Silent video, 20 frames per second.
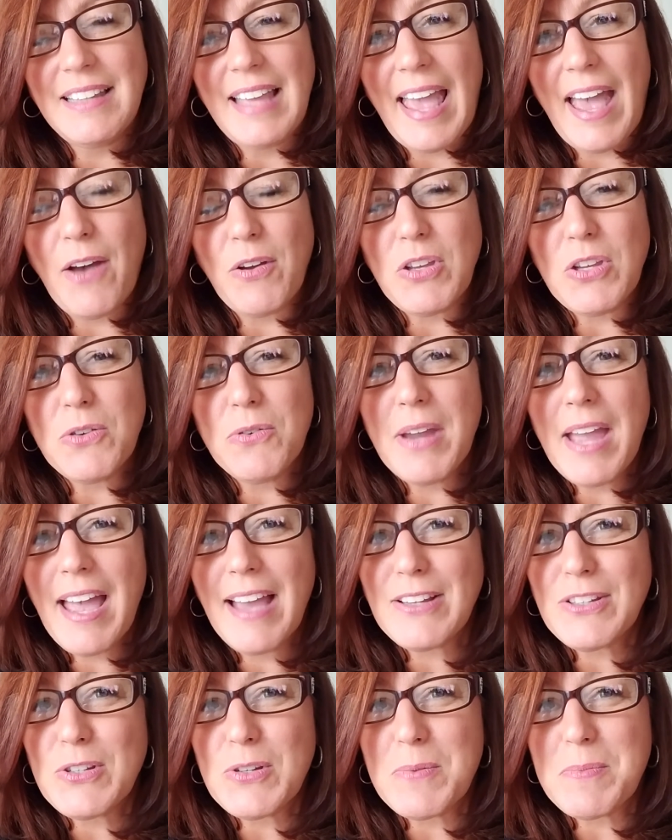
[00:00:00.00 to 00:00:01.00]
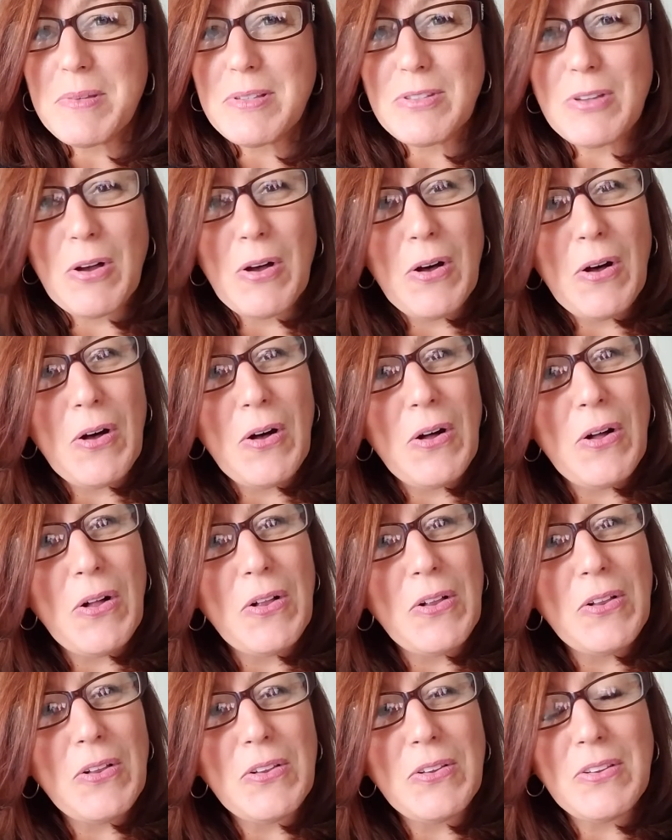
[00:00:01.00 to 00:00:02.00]
how you react to them is
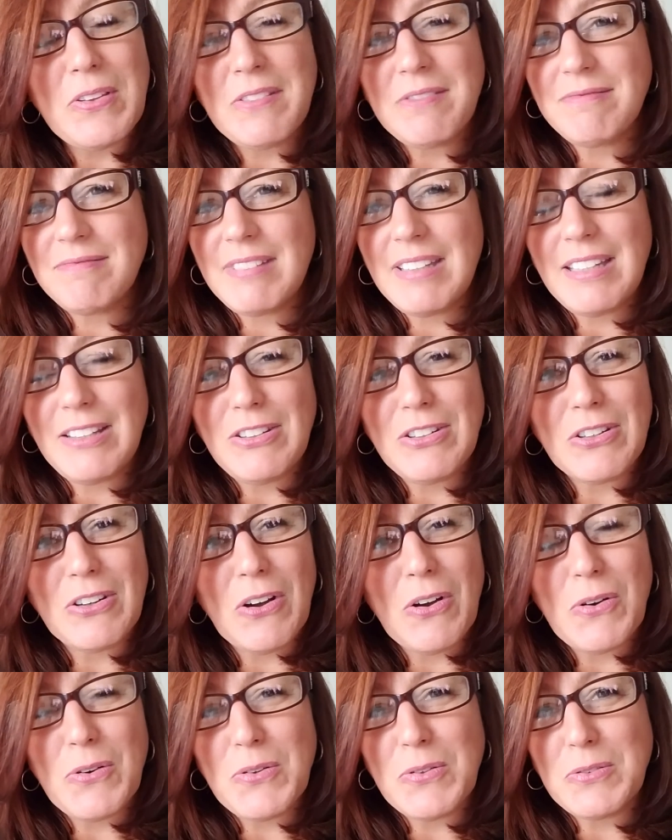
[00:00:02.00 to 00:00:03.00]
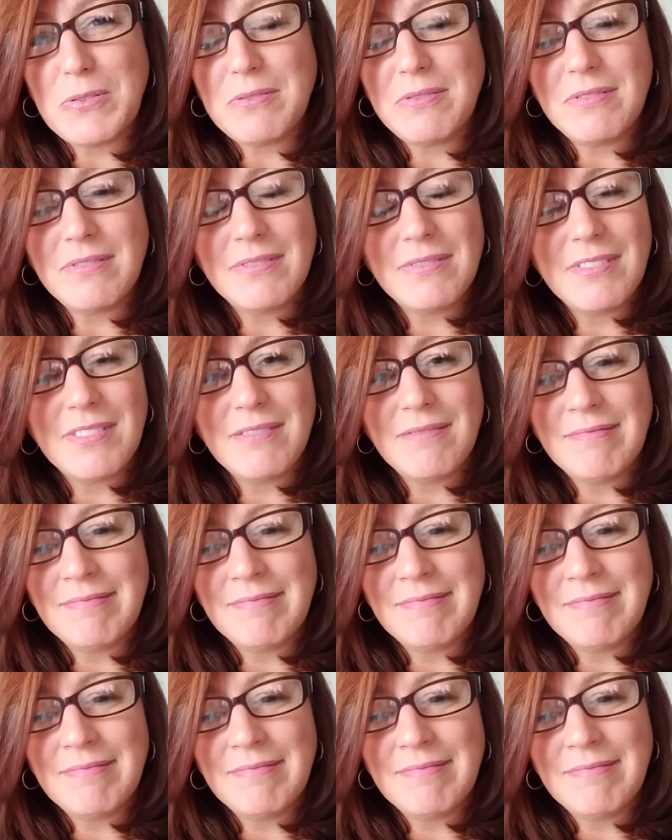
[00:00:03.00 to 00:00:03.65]
all in your own